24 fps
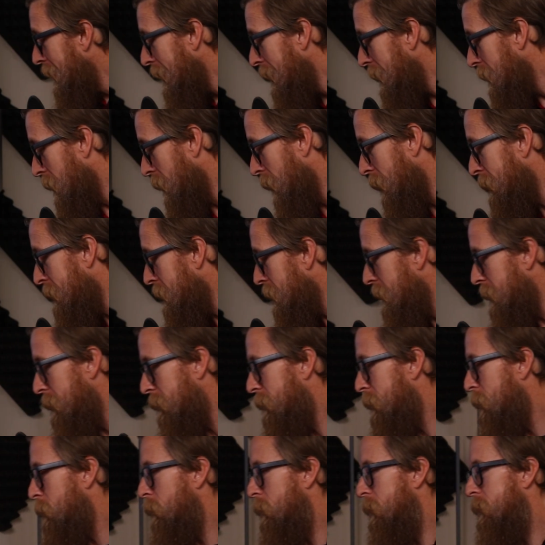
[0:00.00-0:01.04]
And often
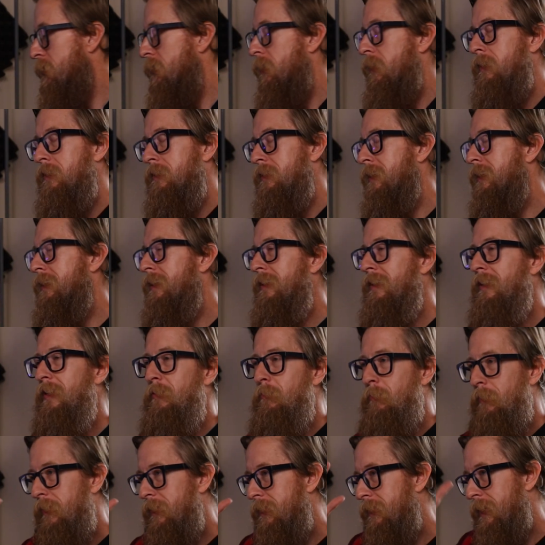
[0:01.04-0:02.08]
if you were to
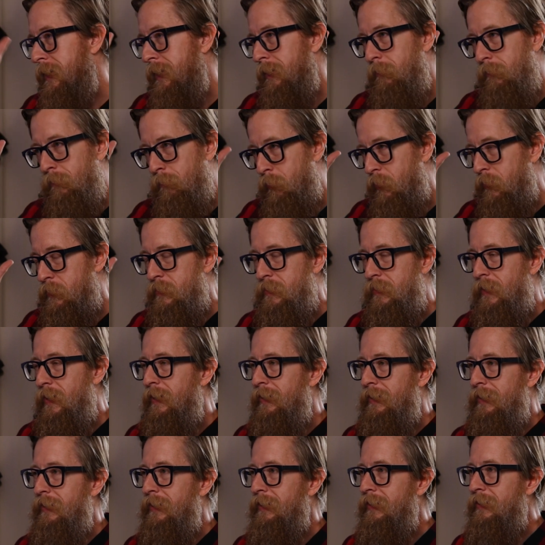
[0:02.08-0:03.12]
articulate what that
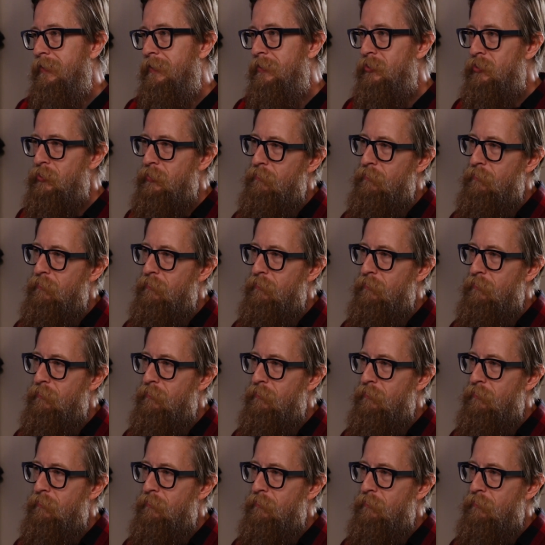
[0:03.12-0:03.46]
persona is,